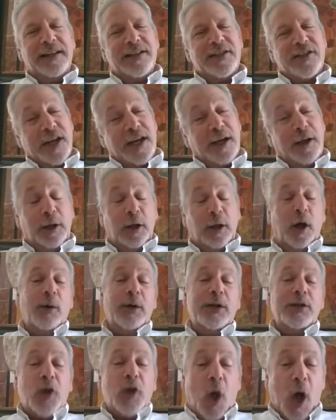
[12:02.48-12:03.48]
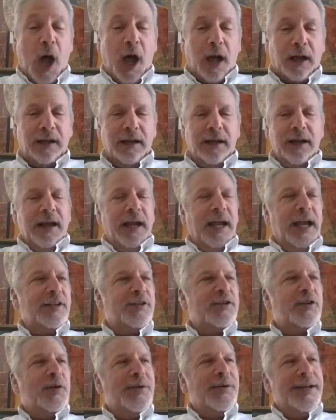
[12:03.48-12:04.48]
and say hello and talk and
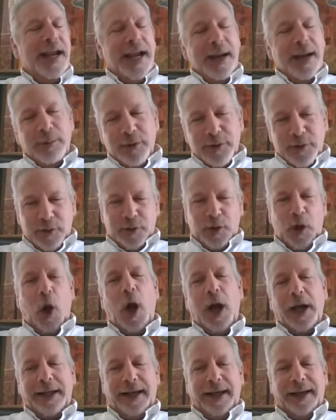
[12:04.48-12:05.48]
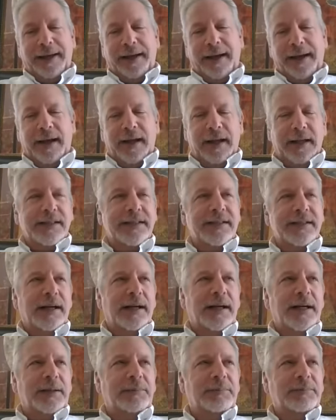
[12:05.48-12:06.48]
so neighbors are talking and
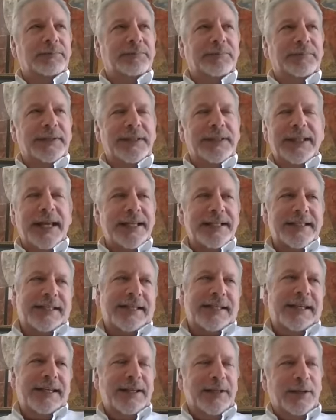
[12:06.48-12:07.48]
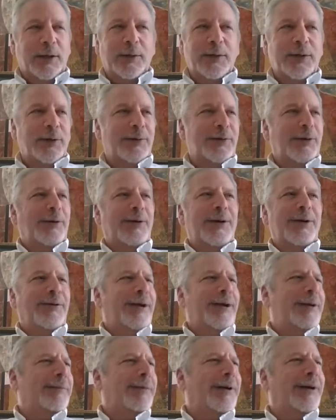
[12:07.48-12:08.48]
um, that's you know you're you're
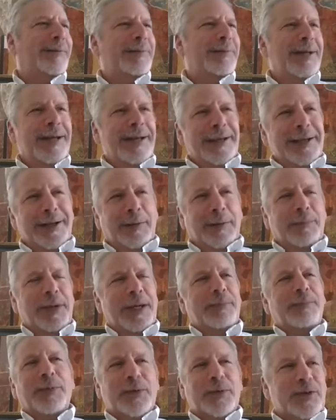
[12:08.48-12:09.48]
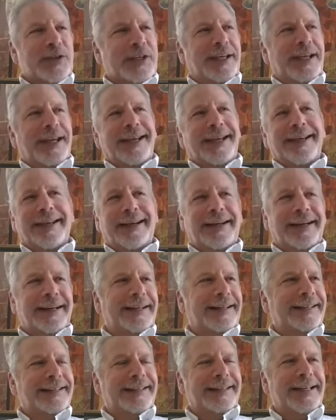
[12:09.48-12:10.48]
hearing about you know people singing
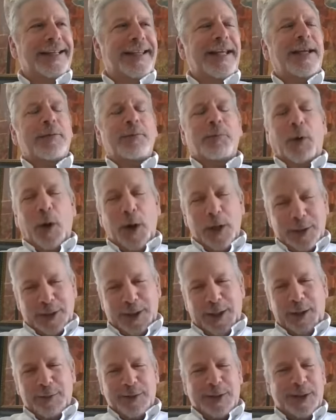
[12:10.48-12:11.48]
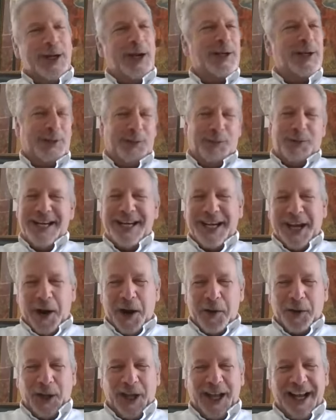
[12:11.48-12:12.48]
uh, i think in boston they were singing sweet
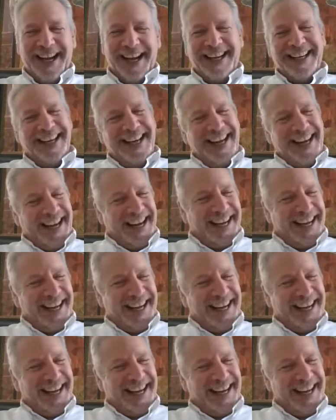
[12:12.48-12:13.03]
caroline right